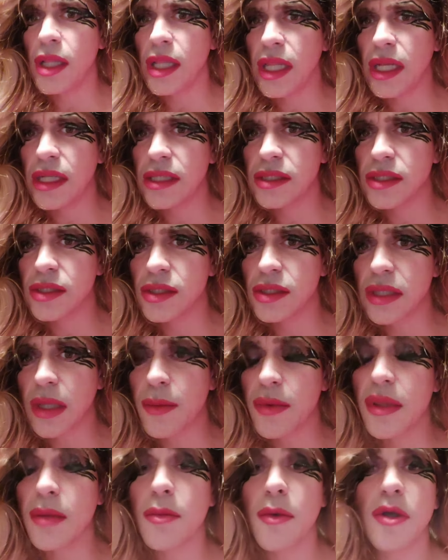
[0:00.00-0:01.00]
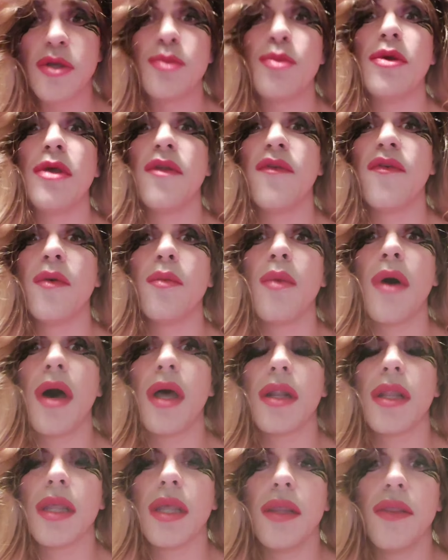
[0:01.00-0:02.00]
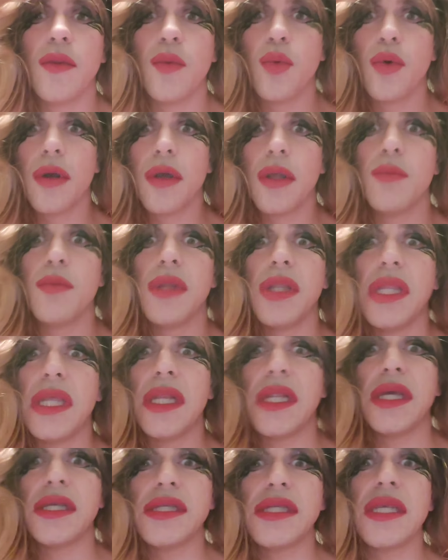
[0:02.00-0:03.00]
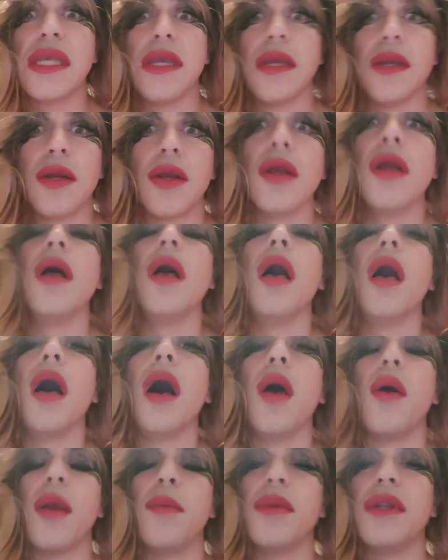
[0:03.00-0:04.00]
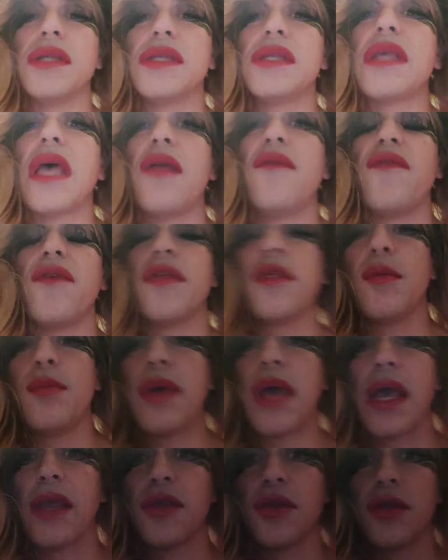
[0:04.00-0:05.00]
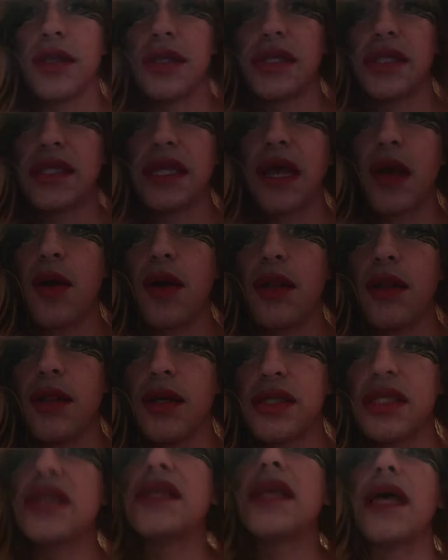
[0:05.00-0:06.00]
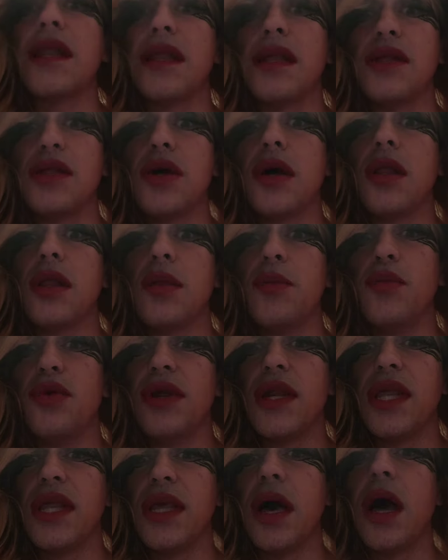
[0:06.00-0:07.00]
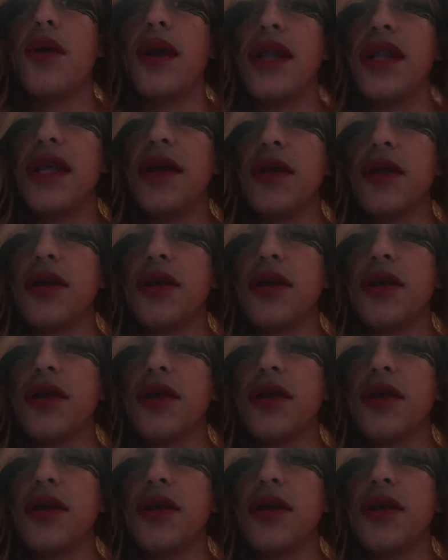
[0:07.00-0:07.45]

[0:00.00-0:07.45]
Ladies and gentlemen, the most beautiful model in the world, Mileena, is here. All right, I'm going to stand further back. You're going to see how I look standing tall and pretty. All right, here